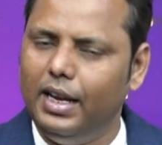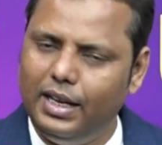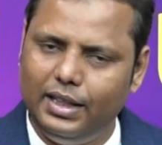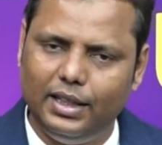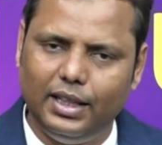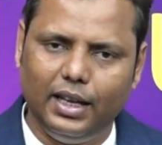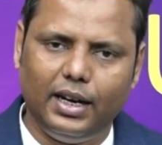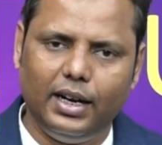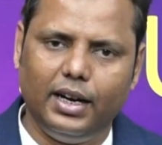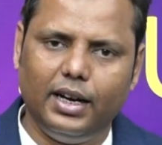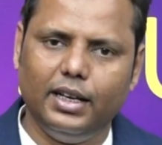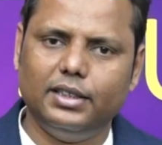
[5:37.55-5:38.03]

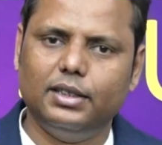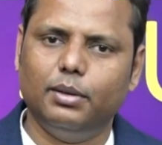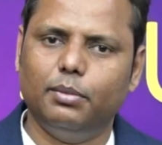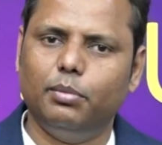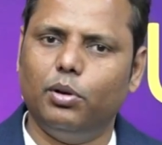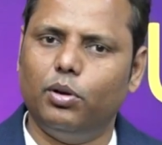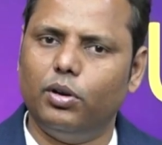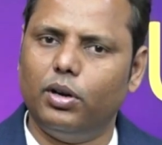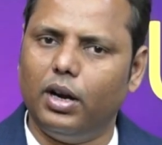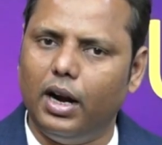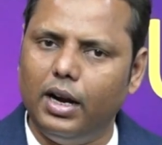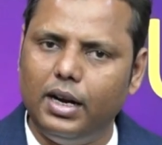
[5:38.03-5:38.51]
Either it is
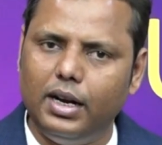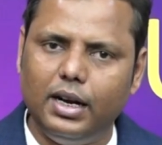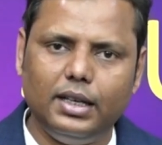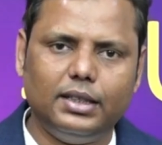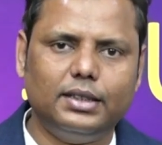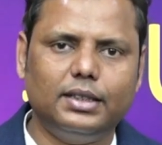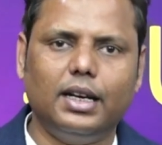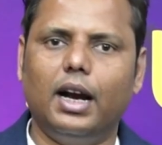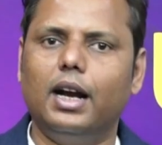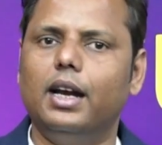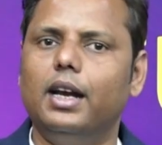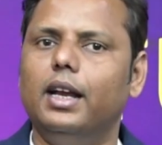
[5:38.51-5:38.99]
about
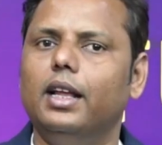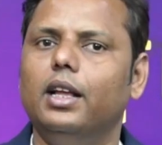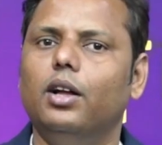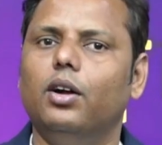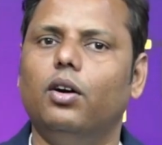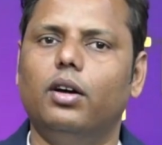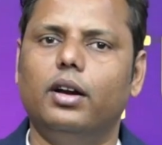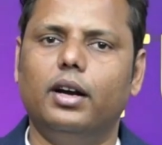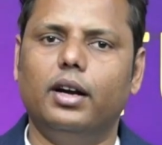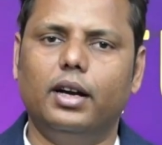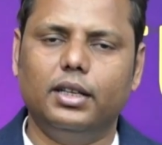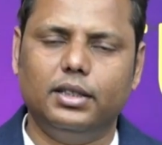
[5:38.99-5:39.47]
understanding,
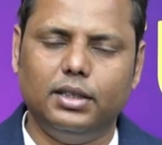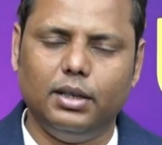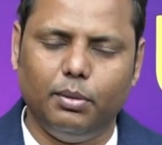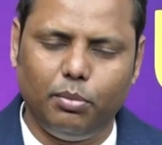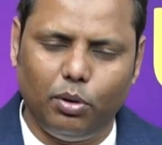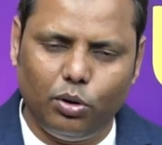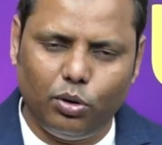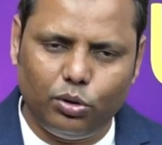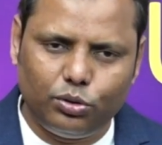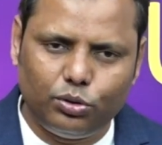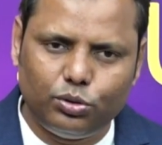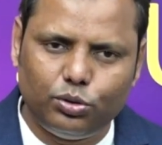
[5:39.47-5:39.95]
or it is
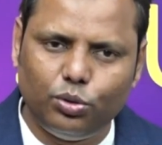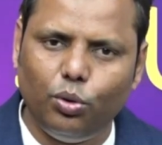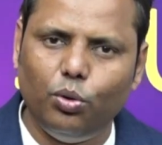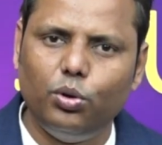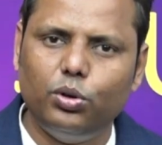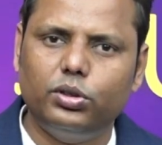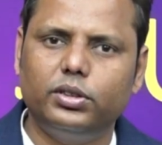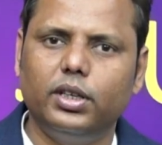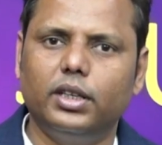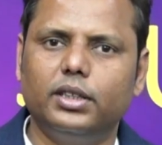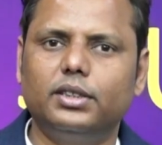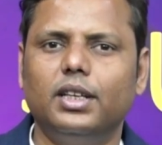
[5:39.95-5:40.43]
about
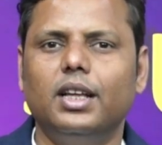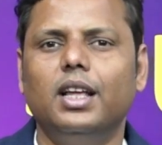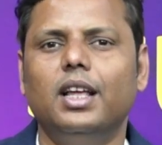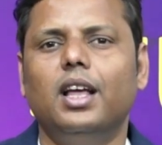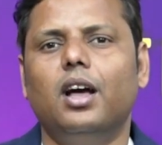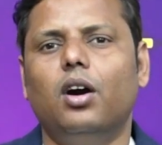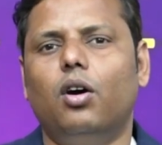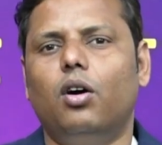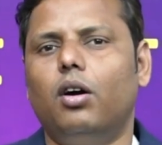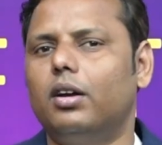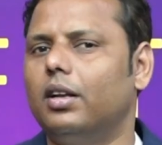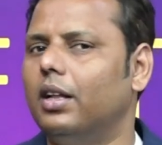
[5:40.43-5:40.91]
sources,
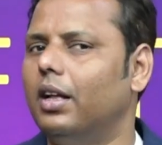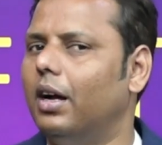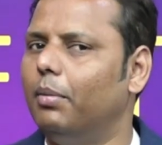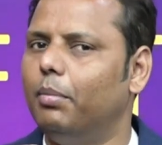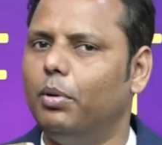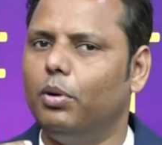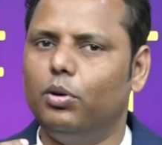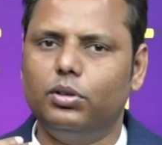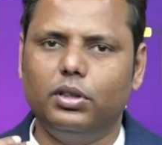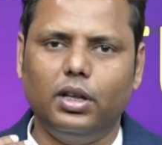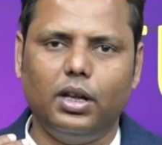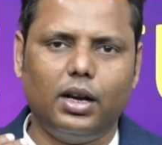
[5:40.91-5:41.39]
or
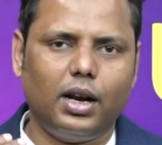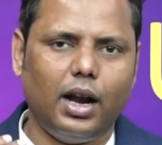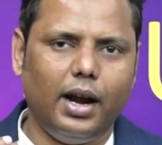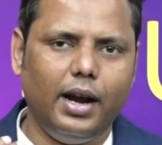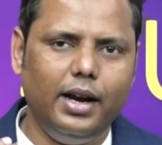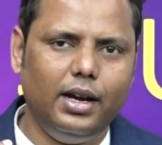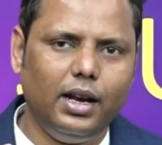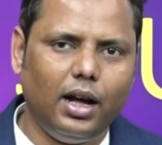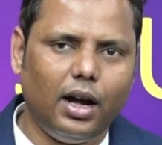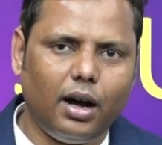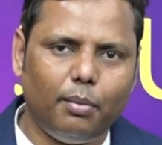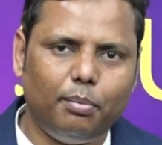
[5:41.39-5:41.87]
about the
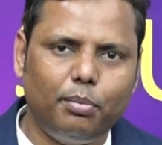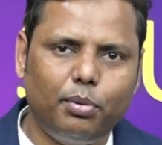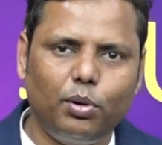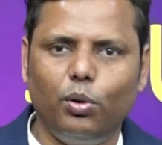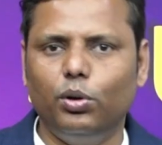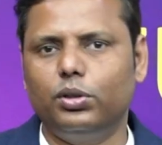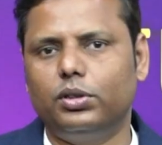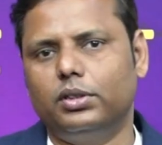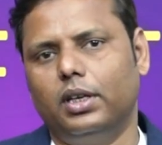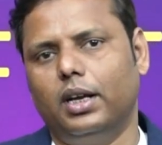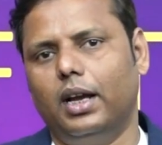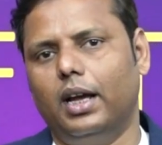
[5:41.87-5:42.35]
right
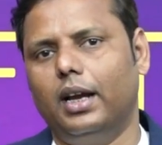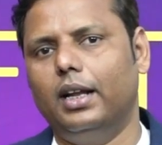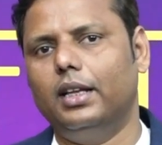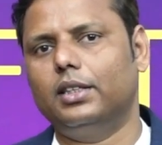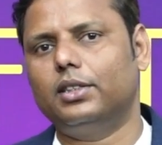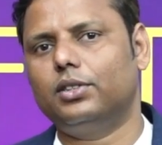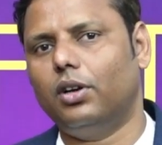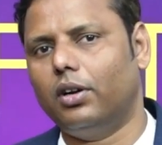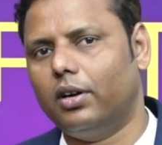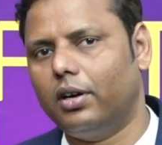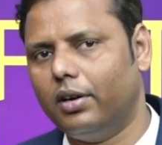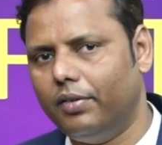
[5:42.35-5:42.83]
approach and
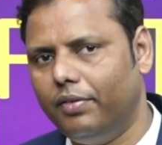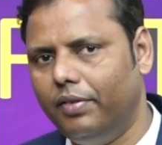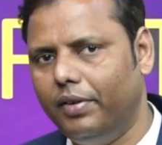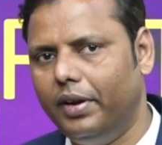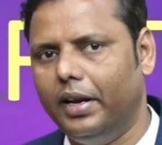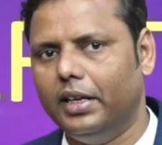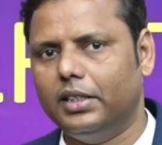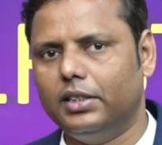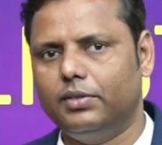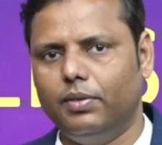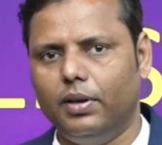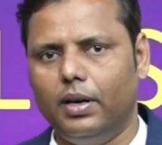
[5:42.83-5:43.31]

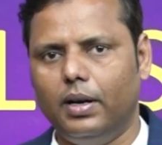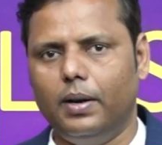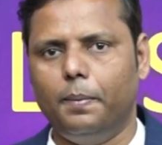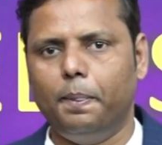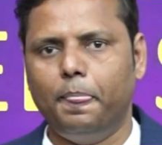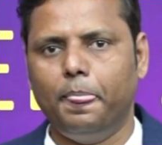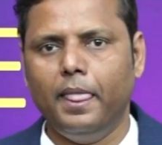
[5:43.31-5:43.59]
historiography as well.